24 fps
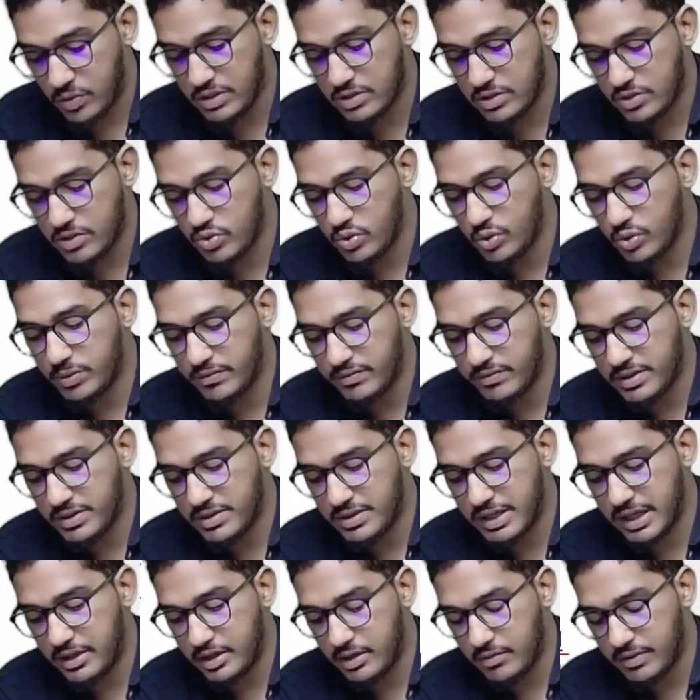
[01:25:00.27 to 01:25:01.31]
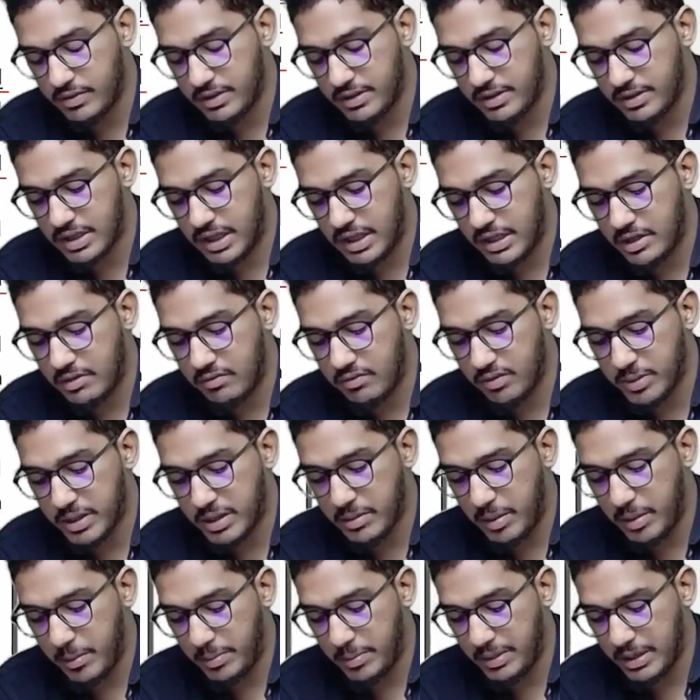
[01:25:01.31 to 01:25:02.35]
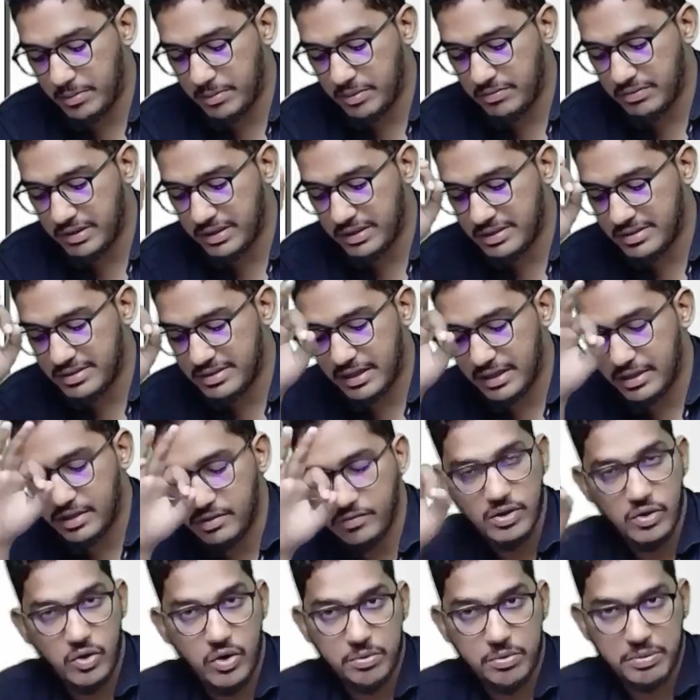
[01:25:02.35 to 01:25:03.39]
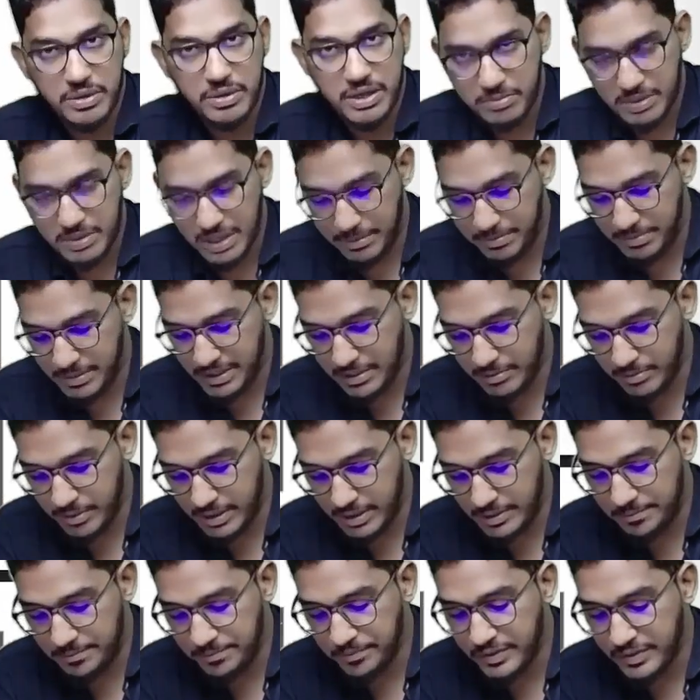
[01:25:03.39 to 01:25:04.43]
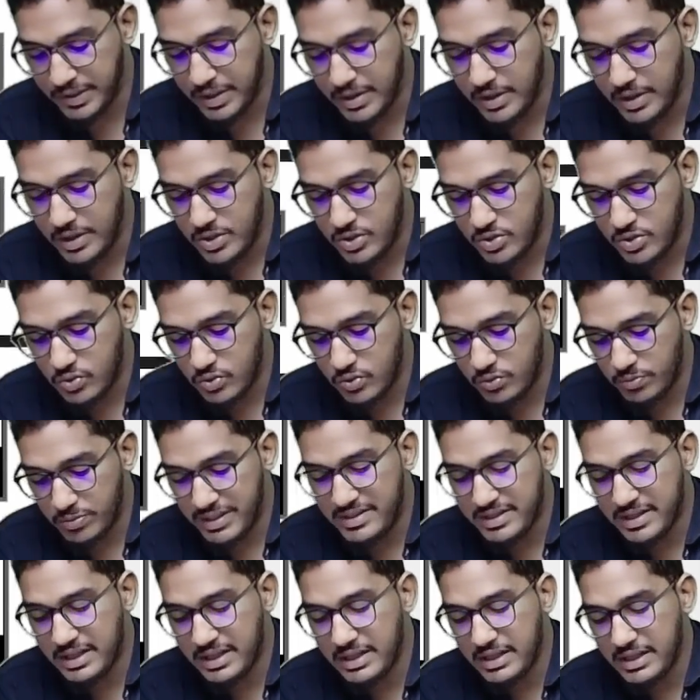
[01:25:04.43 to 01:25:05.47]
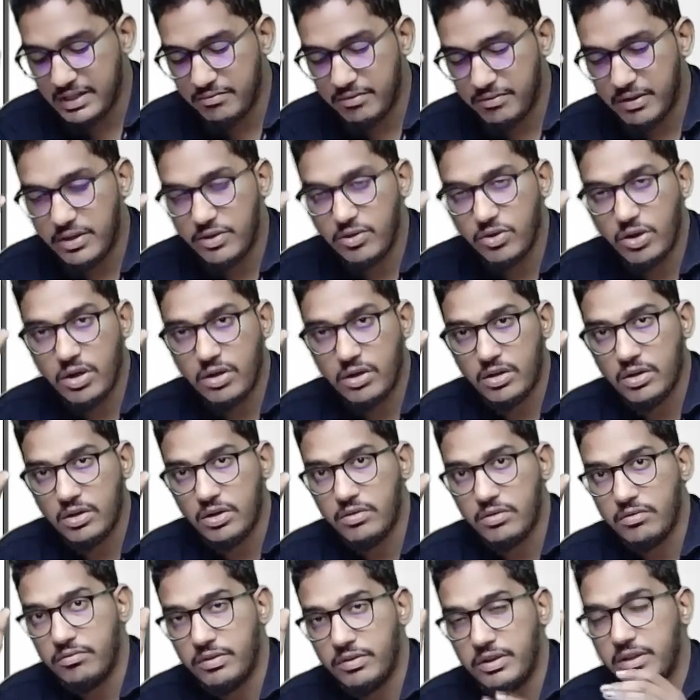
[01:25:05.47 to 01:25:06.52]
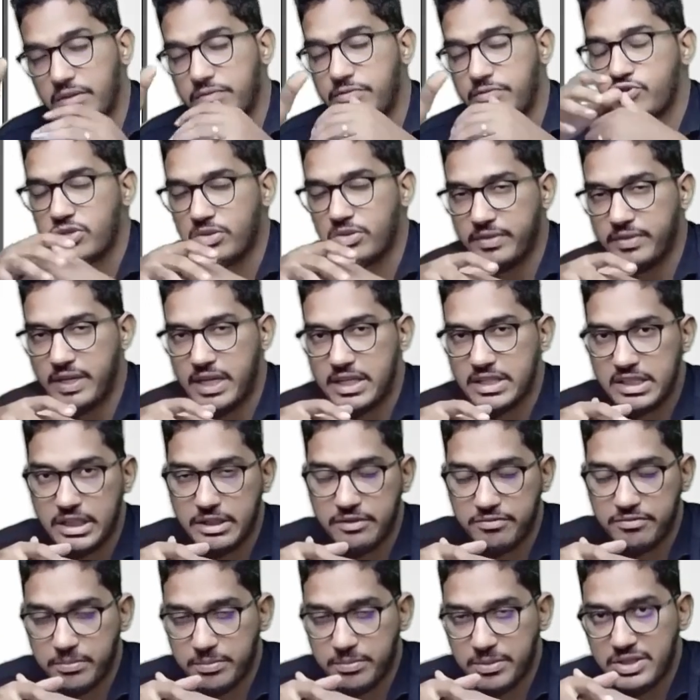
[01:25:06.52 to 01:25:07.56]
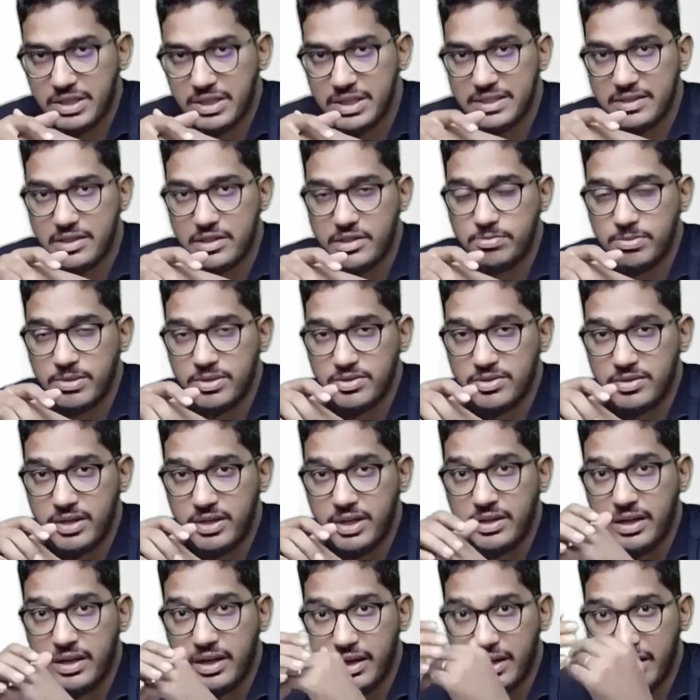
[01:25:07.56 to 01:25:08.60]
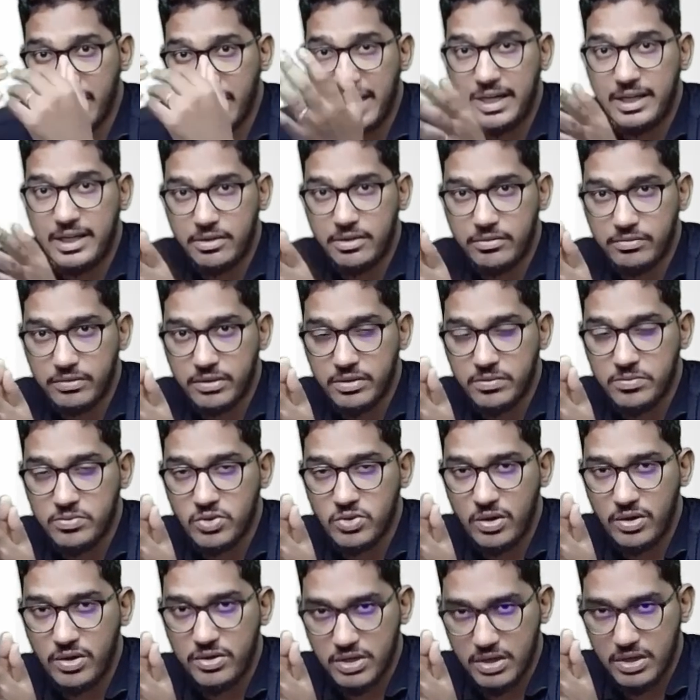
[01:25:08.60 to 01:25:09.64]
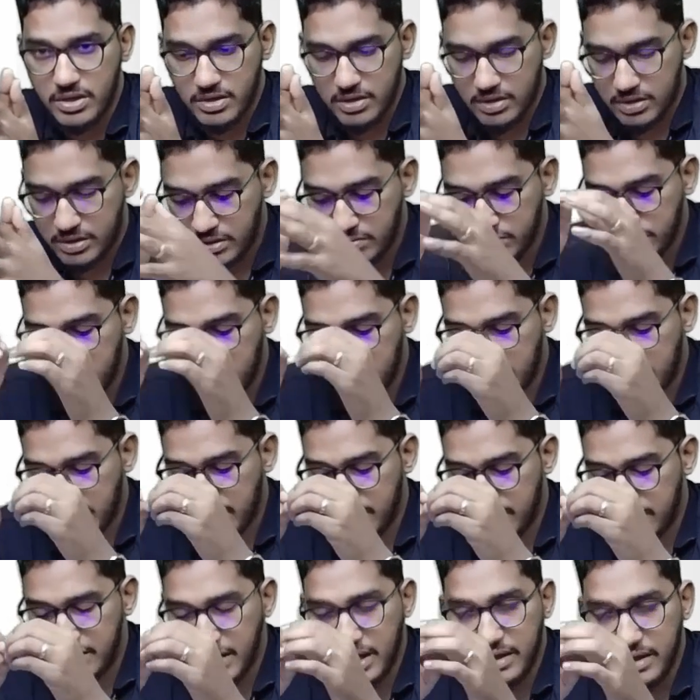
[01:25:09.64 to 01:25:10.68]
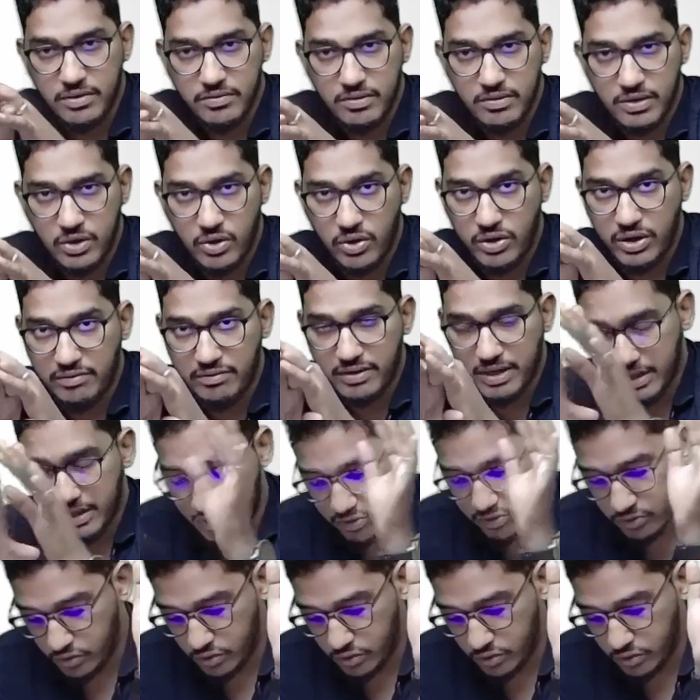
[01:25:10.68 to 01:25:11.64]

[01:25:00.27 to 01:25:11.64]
what is the scope of the standard, when the standard will become applicable, when the standard will not become applicable. So basically, when you are when the future financial information is expressed in narrative terms or general terms, then the standard will not have any